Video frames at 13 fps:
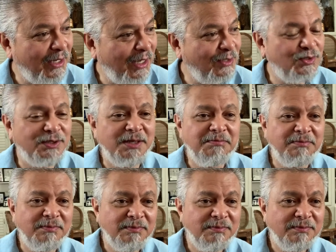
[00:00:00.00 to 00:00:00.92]
against
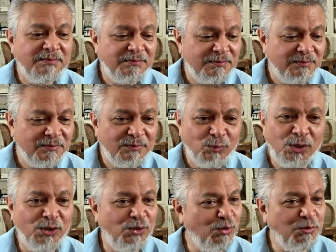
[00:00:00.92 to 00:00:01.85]
them,
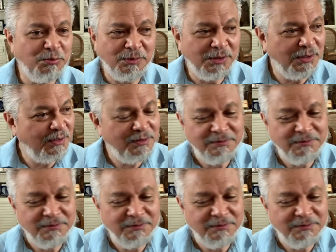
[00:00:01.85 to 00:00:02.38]
we're doomed.